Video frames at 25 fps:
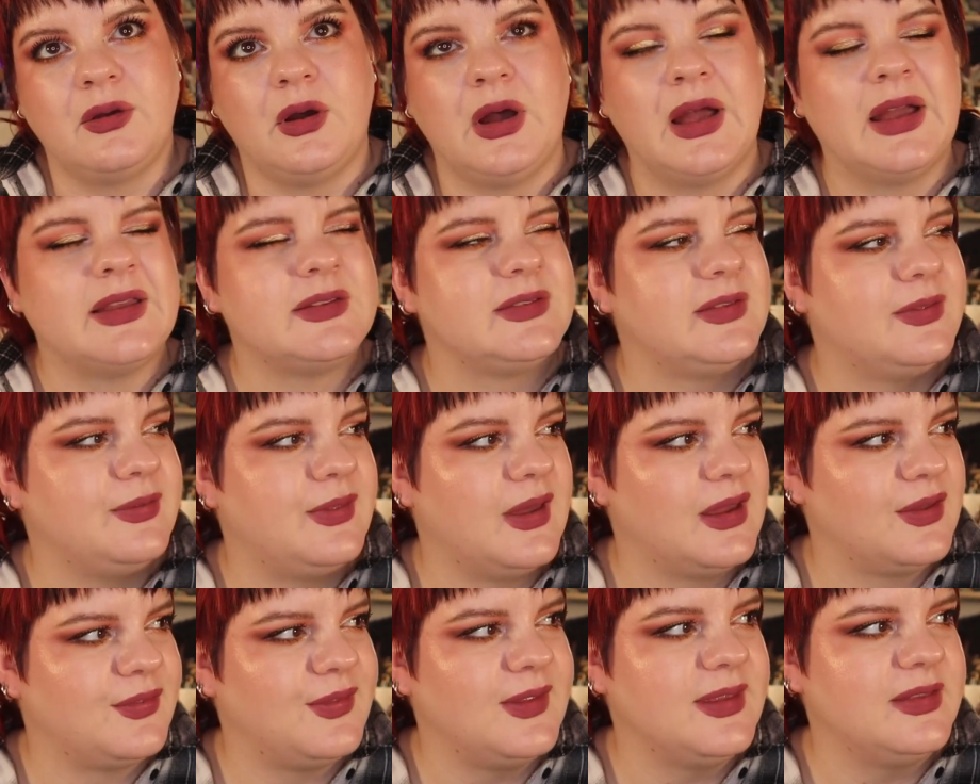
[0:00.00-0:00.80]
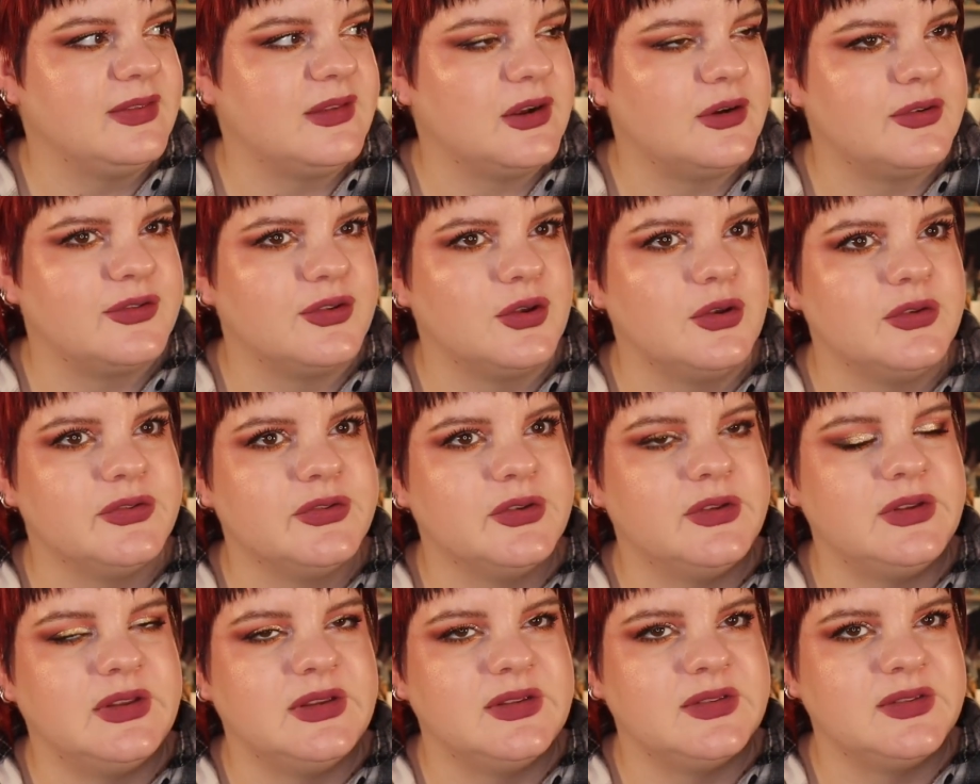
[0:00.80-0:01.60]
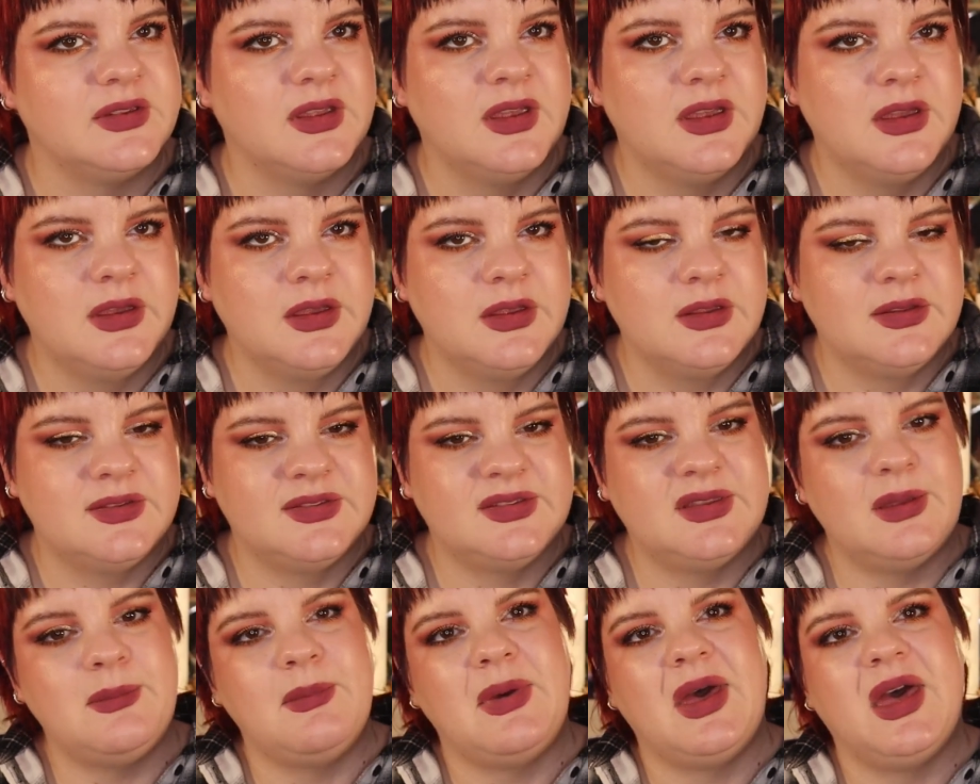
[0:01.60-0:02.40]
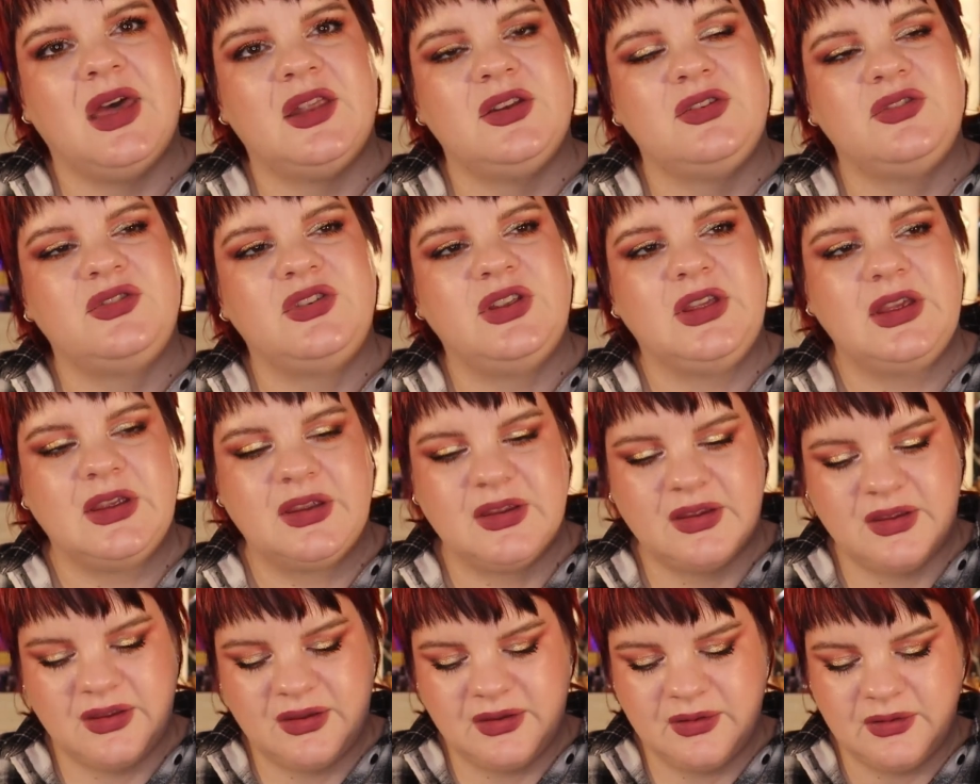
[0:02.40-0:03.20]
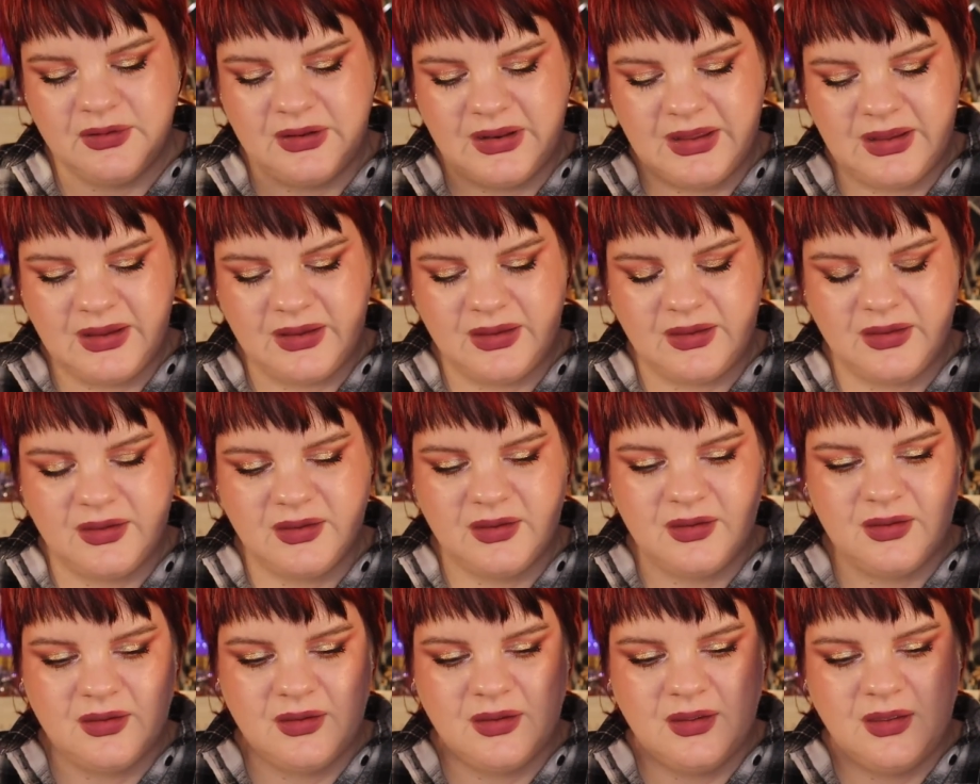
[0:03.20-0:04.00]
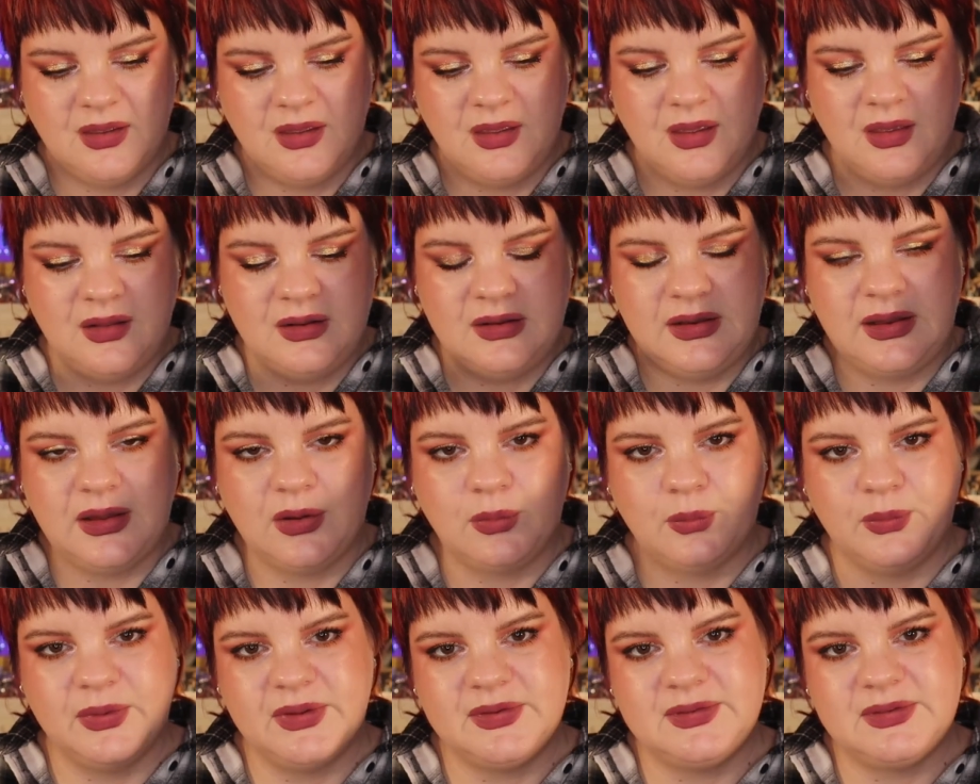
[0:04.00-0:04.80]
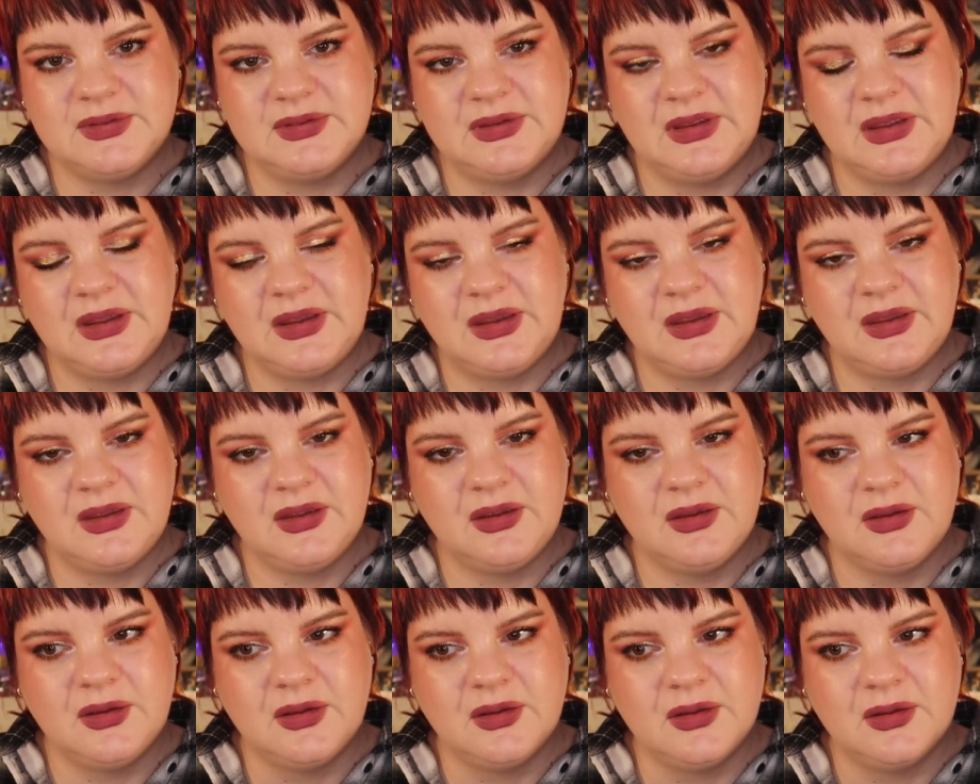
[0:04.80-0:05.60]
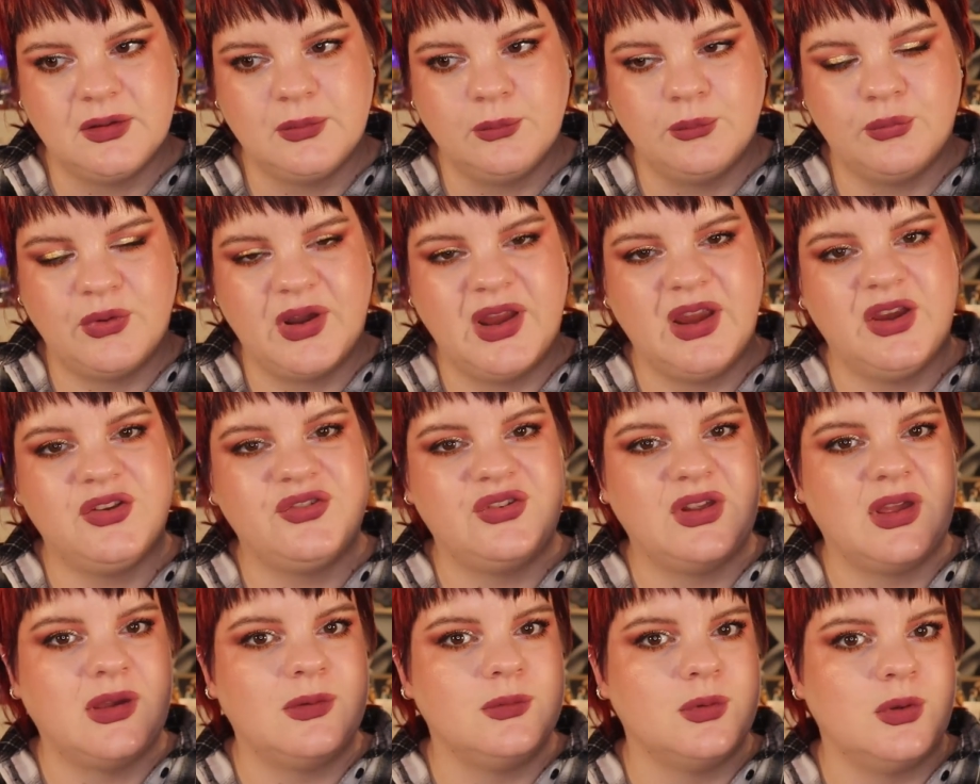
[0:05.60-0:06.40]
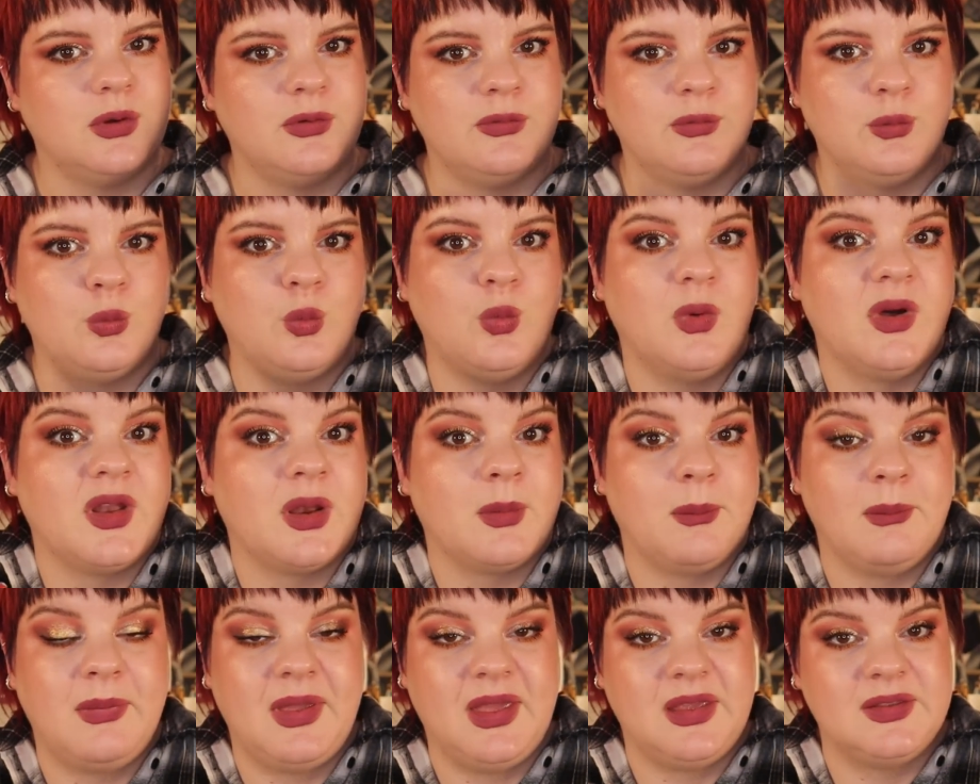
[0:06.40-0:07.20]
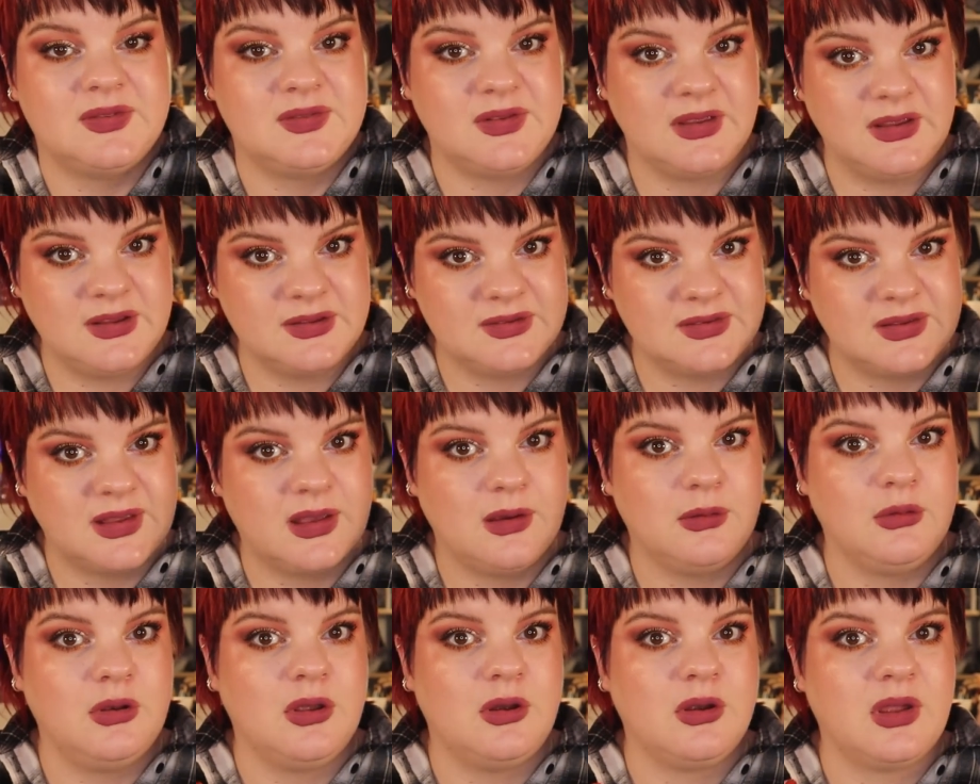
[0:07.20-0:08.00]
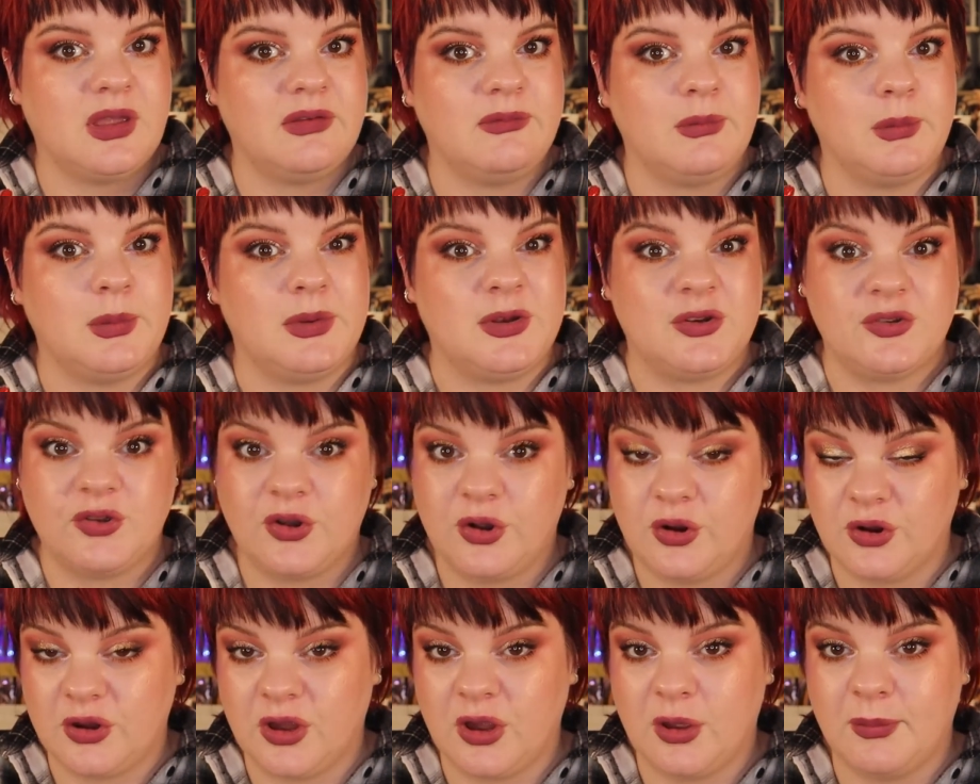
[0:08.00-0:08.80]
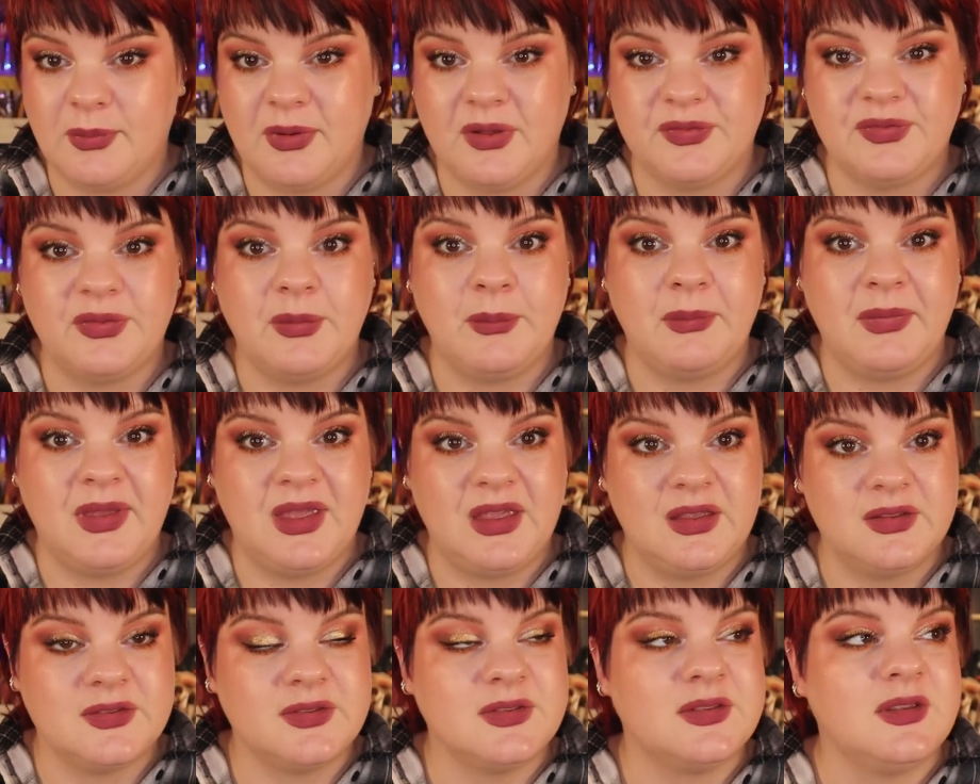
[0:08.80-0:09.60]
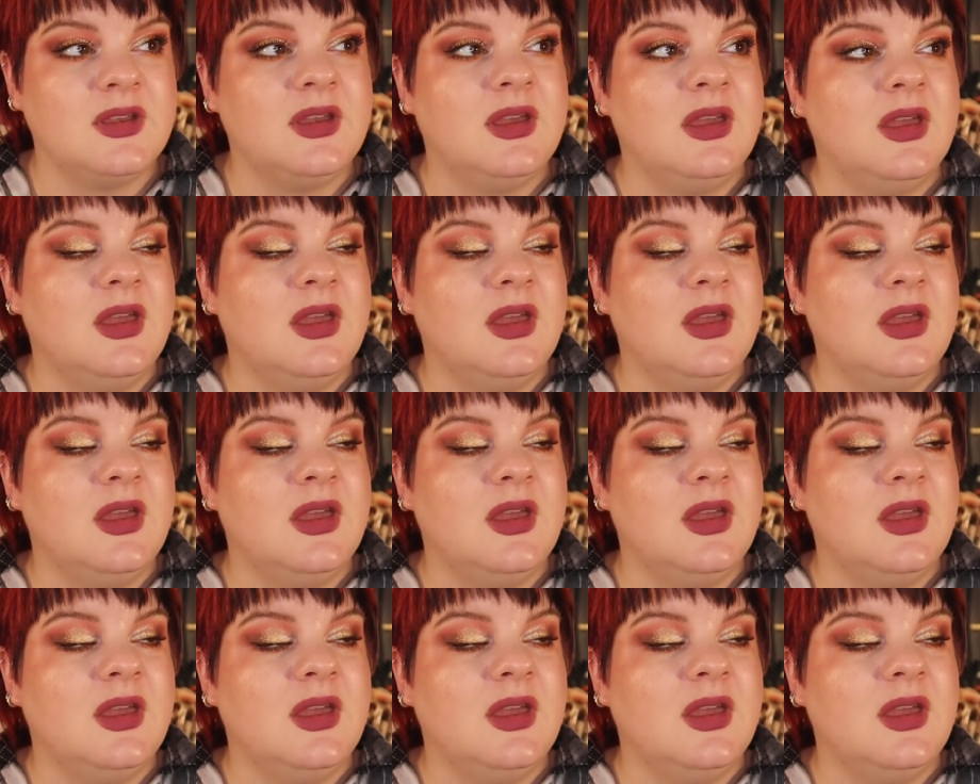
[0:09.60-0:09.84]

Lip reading: I think there's also this semantic, like linguistic breakdown of what a maze is. How long have we been talking about the maze?